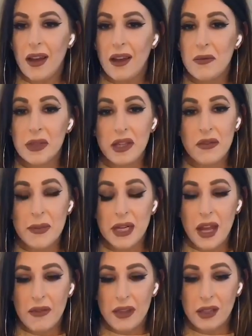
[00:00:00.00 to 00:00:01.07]
with
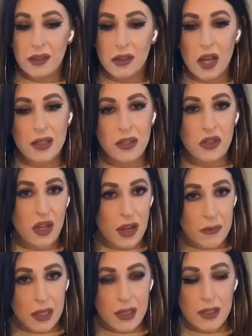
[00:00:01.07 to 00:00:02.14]
everybody having lost their
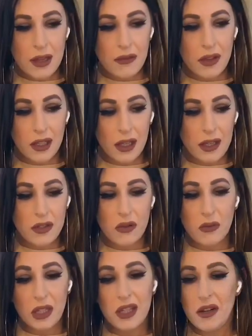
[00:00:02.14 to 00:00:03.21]
jobs and stuff, like you
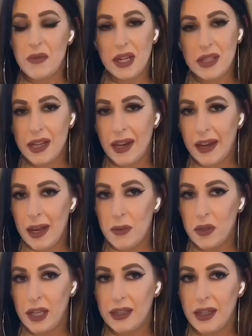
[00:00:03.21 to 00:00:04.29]
really don't want to take a
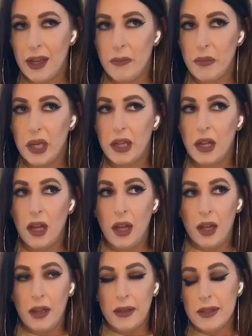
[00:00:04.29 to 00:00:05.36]
gamble like that. But
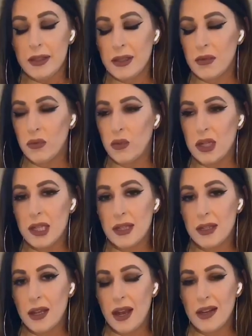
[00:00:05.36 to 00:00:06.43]
this
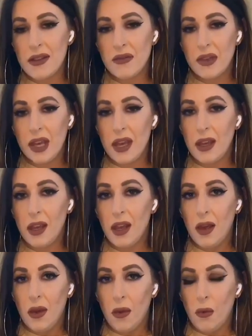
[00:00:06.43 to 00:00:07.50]
was kind of a
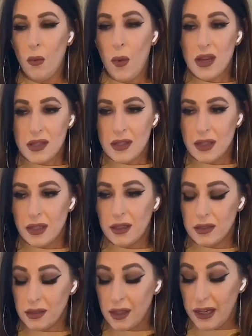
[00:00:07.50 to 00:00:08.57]
once in
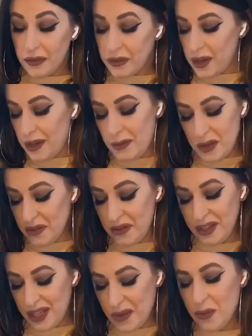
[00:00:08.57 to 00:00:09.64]
a lifetime, I
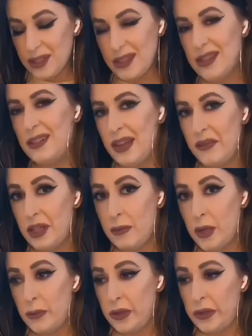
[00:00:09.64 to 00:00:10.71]
feel like once in a lifetime
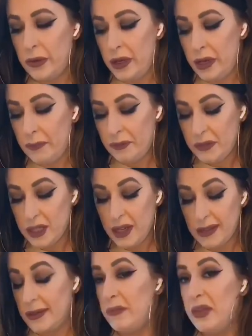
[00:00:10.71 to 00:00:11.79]
opportunity to
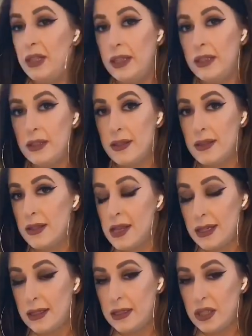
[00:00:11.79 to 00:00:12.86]
get something like this
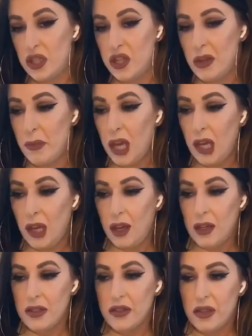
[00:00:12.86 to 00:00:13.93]
nice and this cheap.
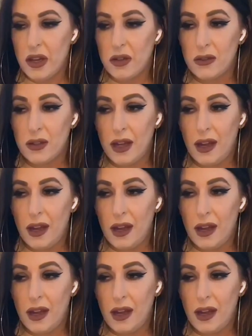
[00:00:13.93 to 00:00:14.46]
So